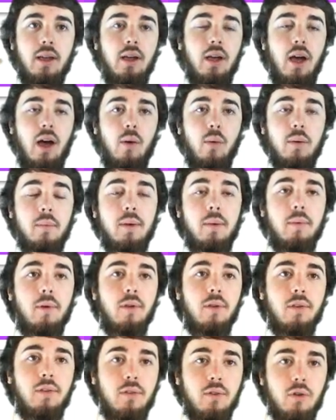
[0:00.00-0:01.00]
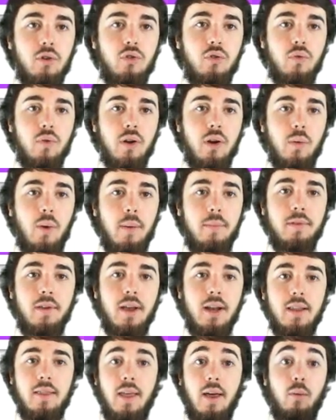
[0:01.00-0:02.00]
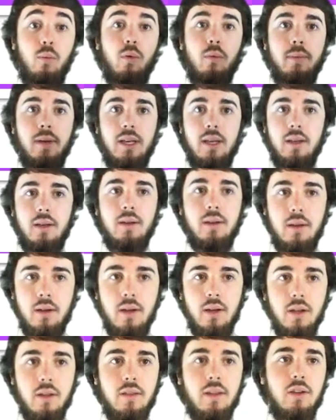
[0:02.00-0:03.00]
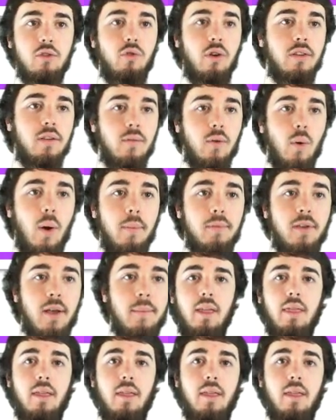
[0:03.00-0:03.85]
when people search for your website, and that will be the address of your website.